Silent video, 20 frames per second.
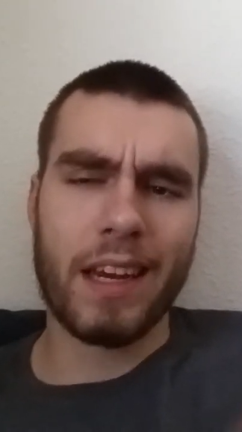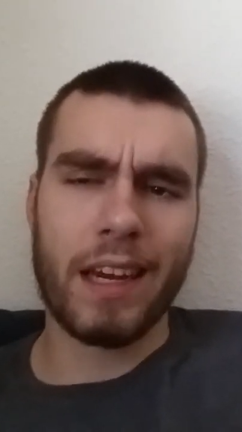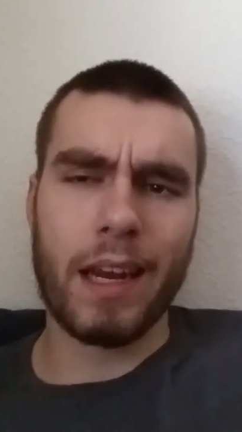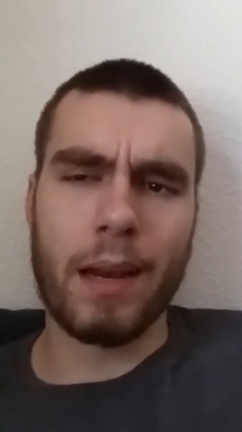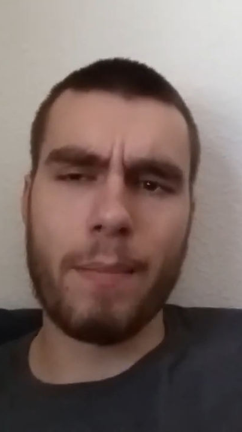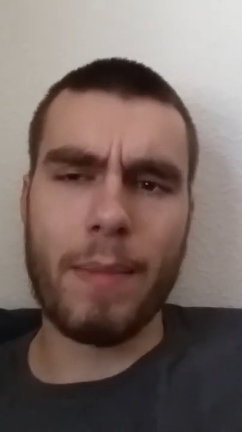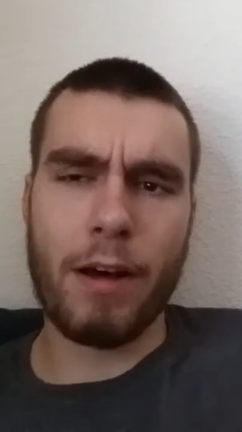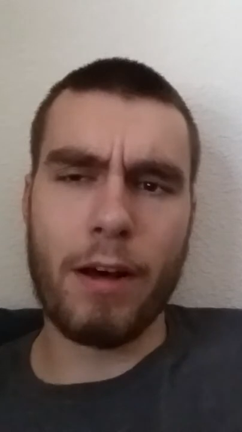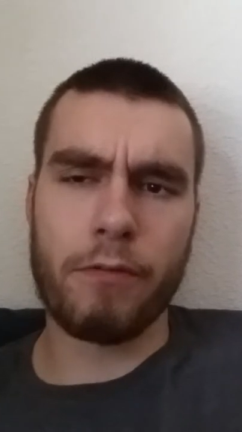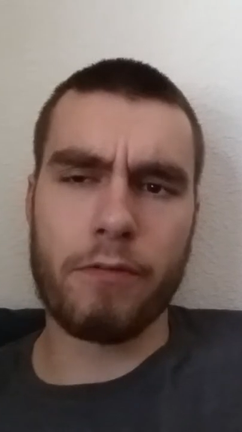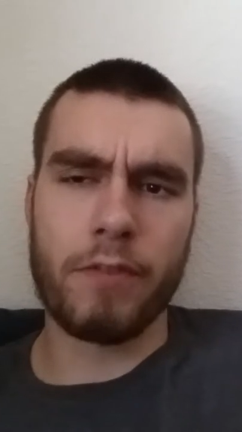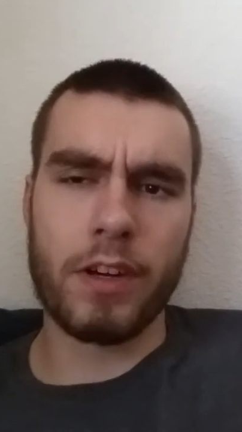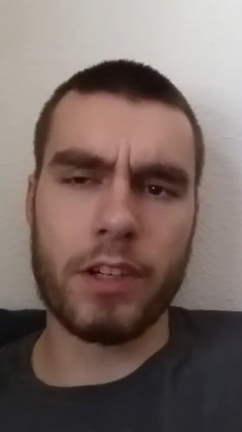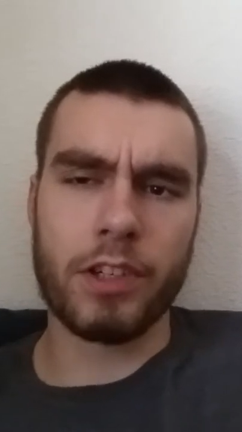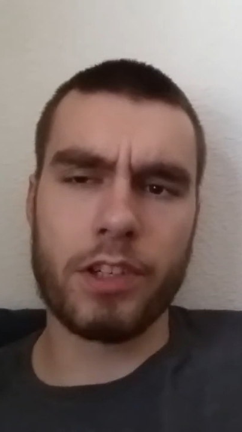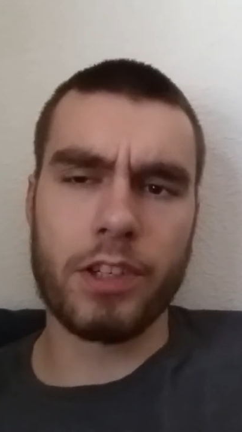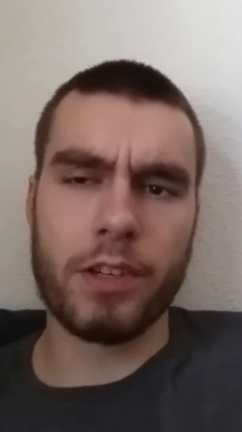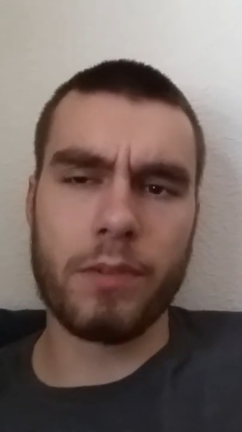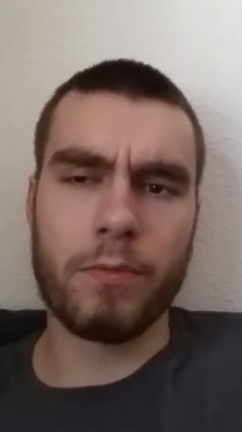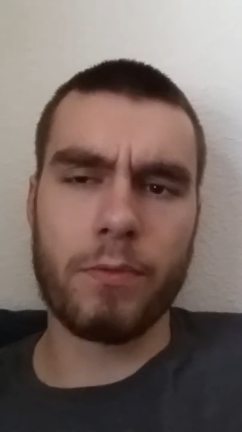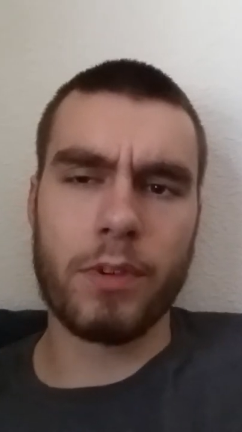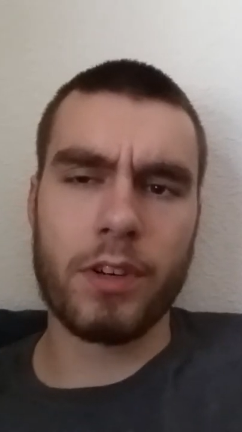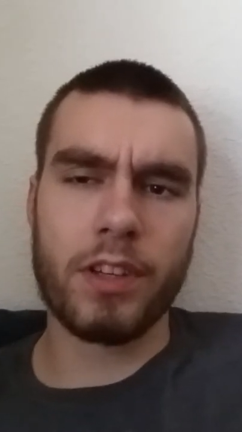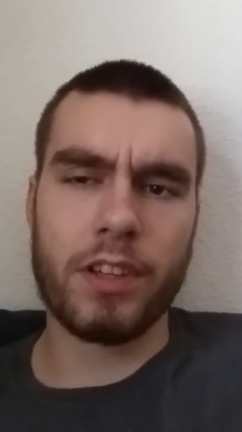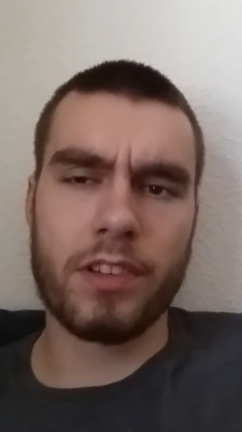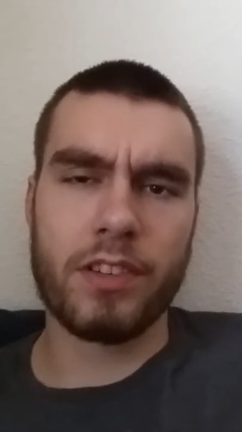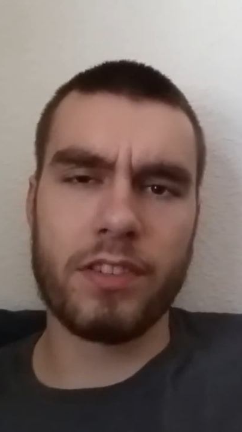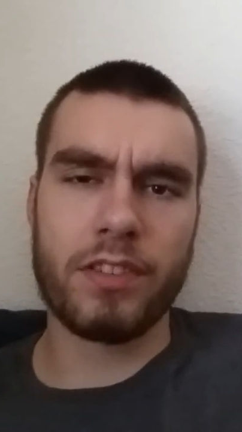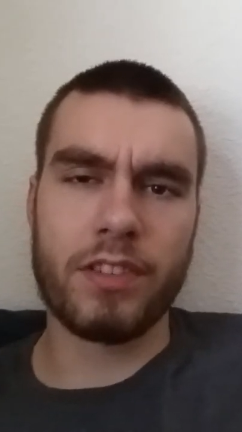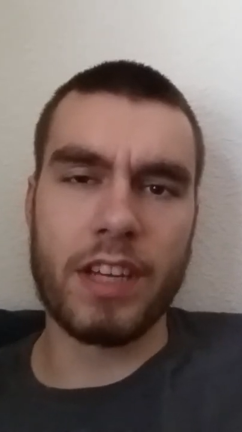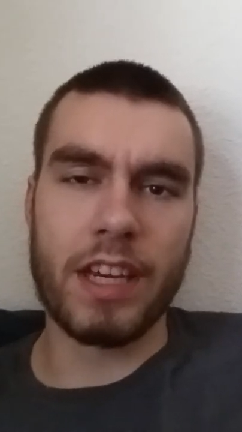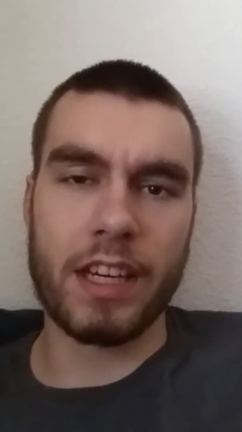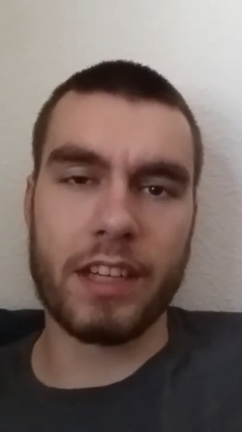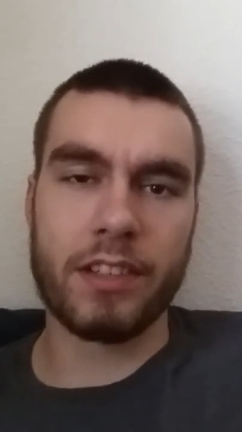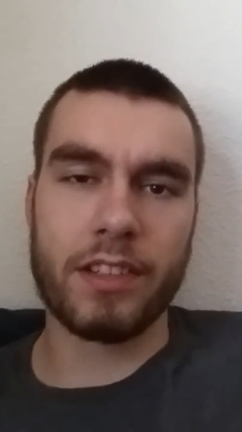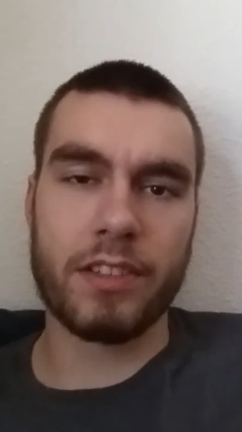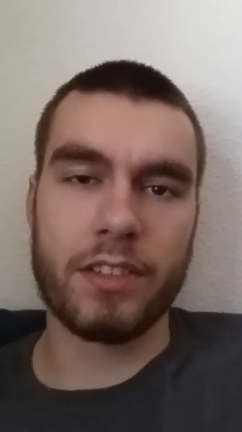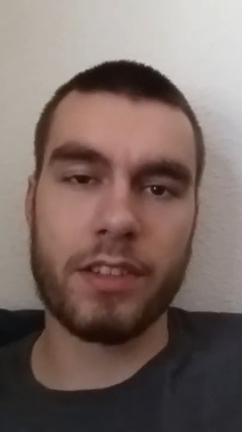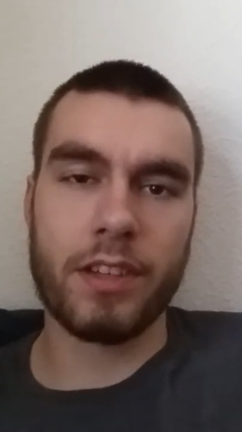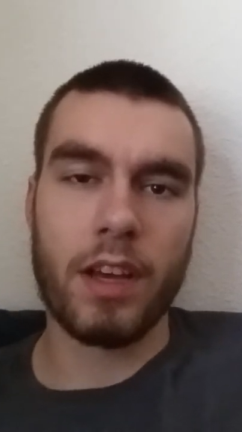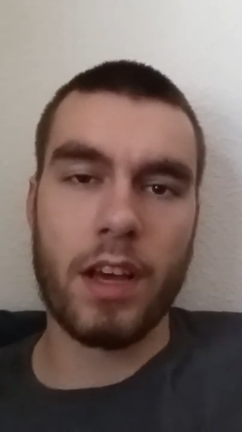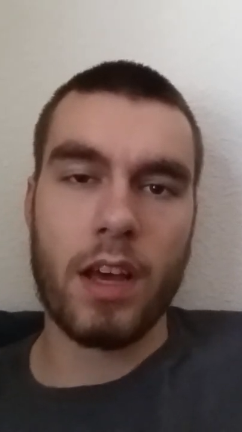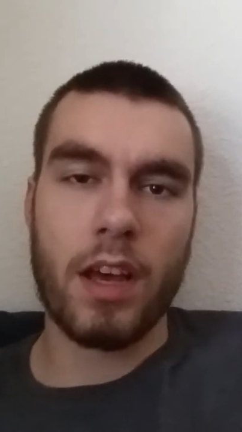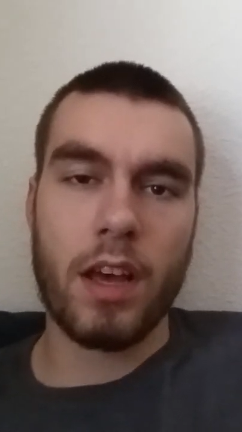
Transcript: of malfunction. One of the sticks